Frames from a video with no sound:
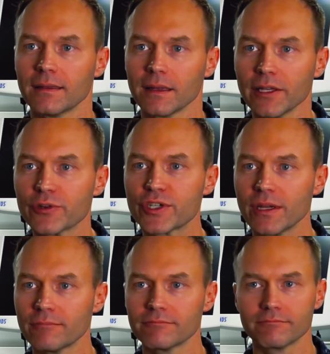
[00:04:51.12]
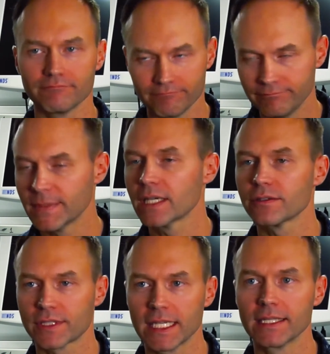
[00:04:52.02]
Leadership, they
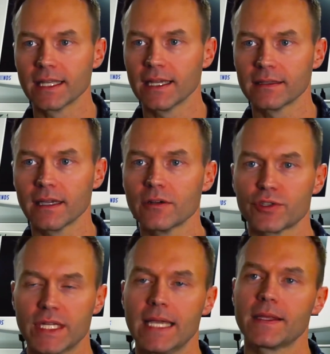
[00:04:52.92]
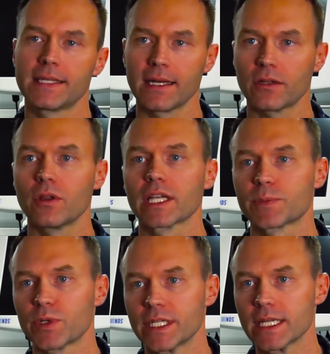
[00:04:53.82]
understand that. They understand the technical
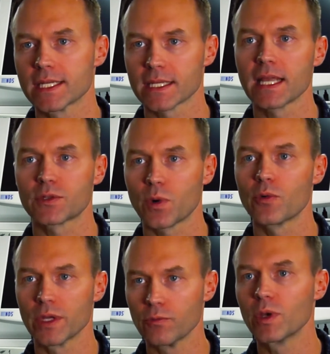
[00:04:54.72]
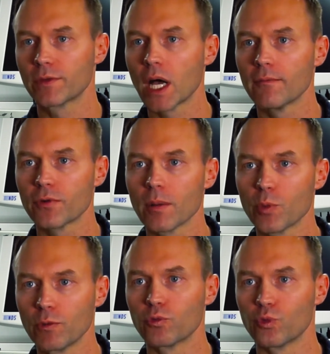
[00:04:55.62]
expertise, and that's where we've come from.
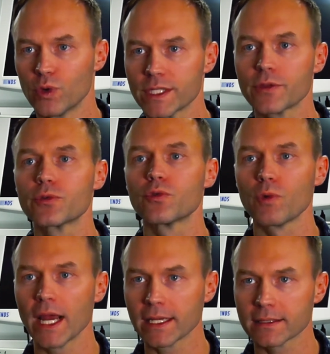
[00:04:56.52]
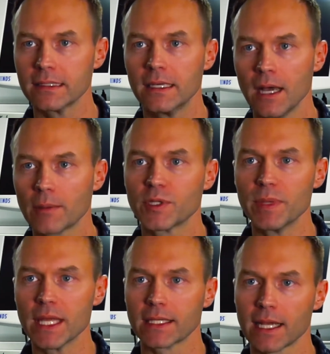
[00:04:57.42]
We've risen through the ranks up to
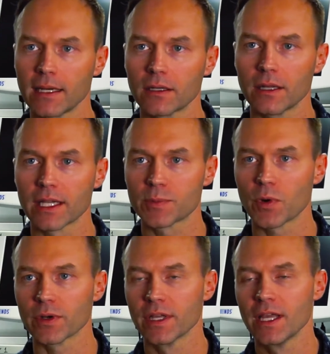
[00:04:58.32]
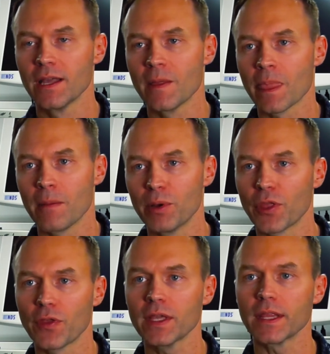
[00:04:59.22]
be that technical expert. But
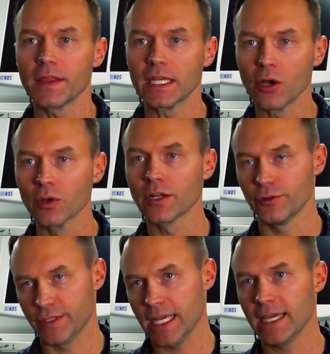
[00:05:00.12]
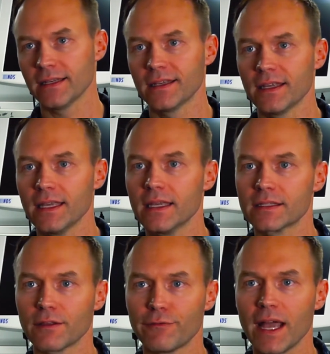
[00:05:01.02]
the thing that they don't understand
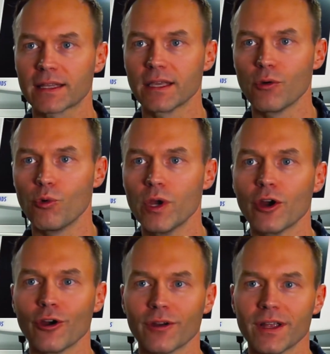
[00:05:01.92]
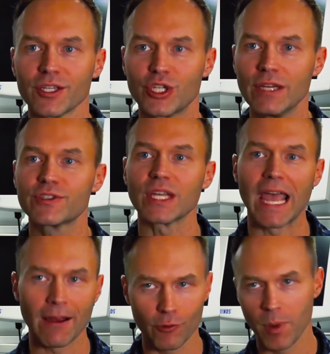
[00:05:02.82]
is the fact that we're chiefs to
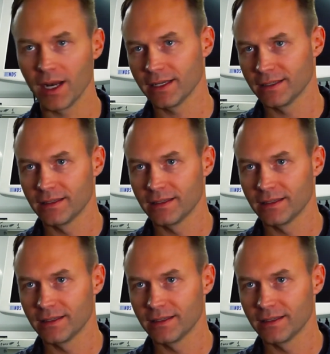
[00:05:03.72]
everybody.